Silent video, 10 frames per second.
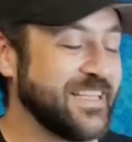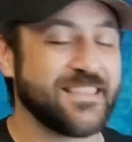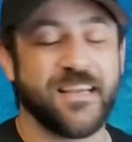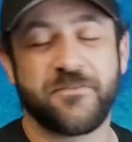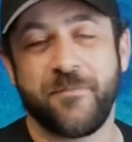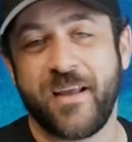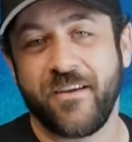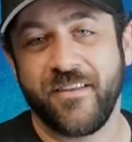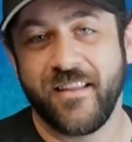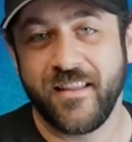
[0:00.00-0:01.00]
this live stream
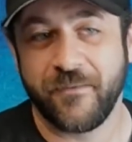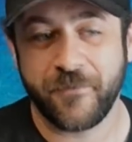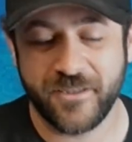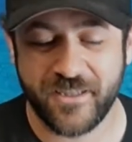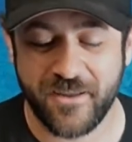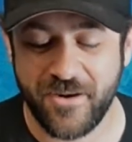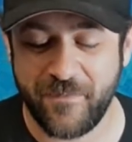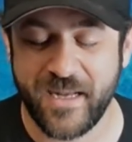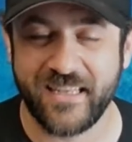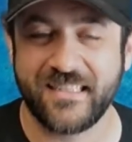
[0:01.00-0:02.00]
now. The first 30
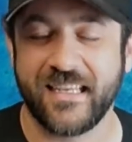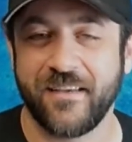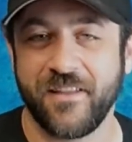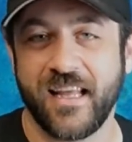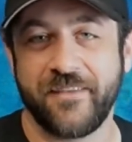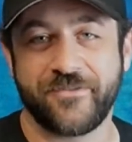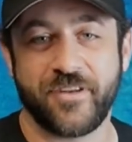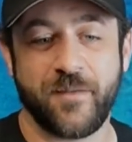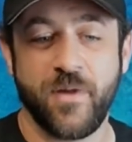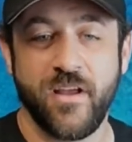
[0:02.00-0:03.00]
minutes of the live
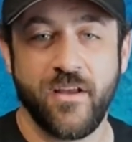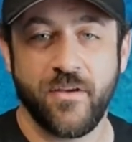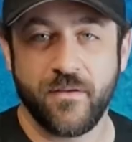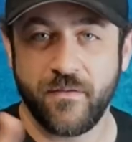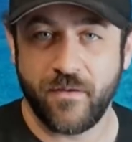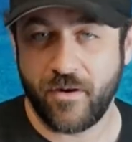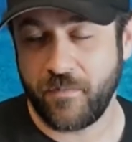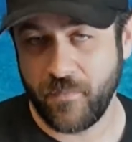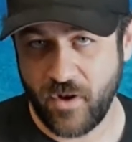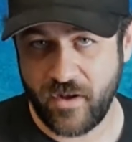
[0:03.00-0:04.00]
stream
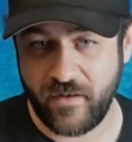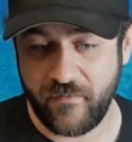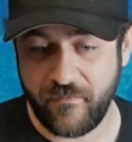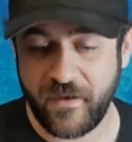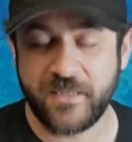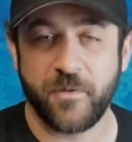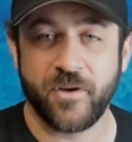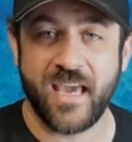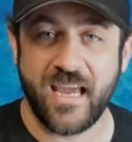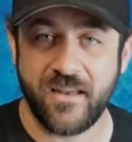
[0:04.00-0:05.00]
are on
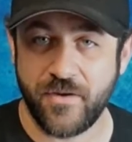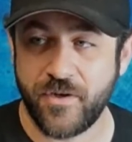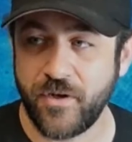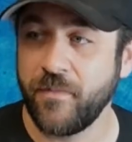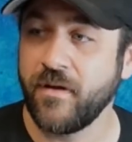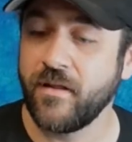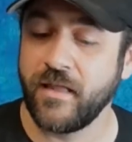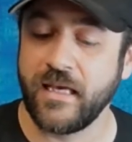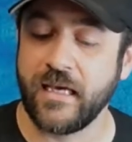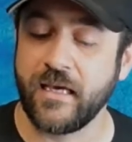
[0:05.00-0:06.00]
Facebook and YouTube.
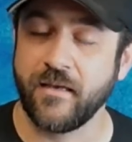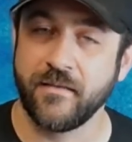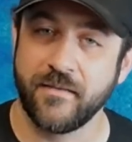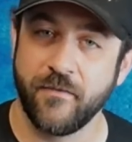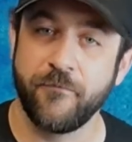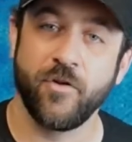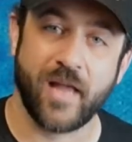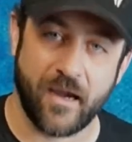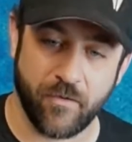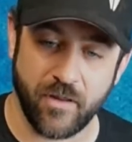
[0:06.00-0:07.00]
The
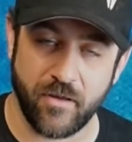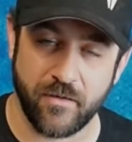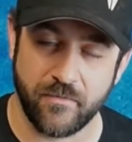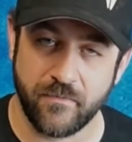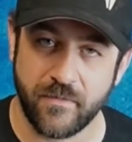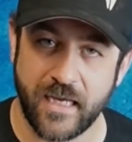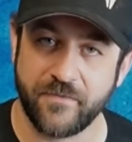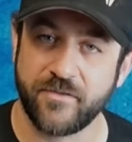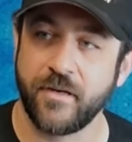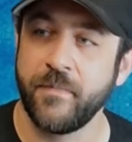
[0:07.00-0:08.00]
full hour-long
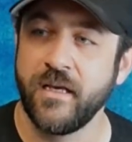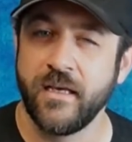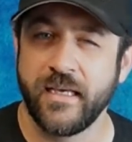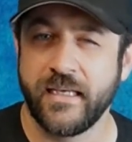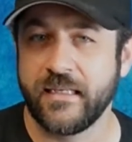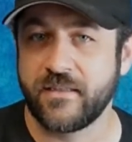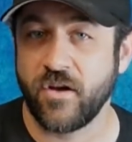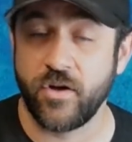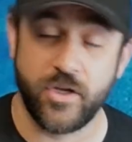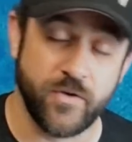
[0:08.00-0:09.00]
live stream is
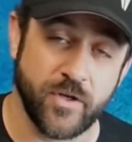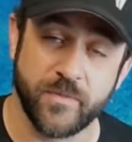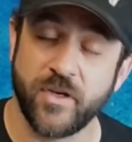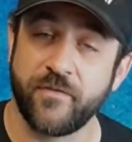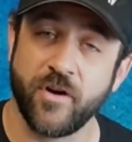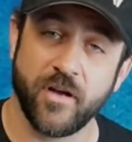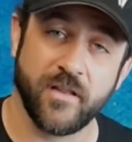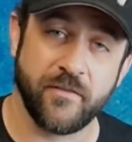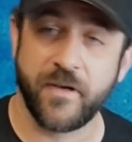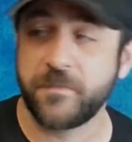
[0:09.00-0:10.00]
on YouTube. So if you're
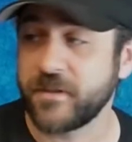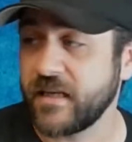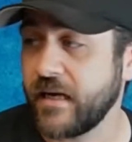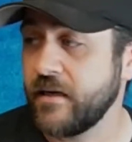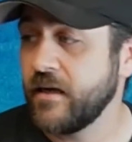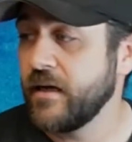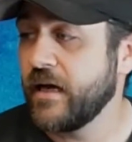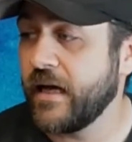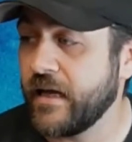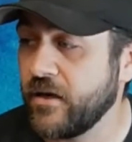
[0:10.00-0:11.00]
on the Facebook side
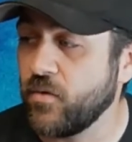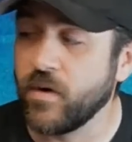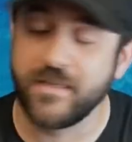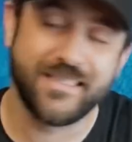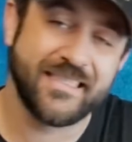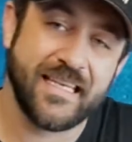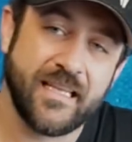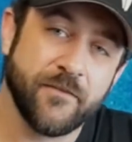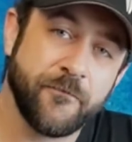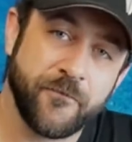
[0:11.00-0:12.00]
and you want to
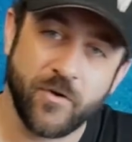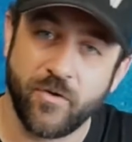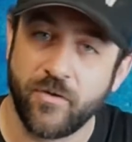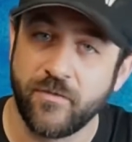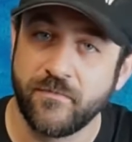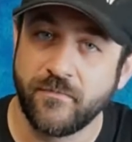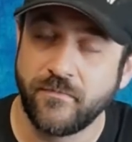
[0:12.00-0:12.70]
see the full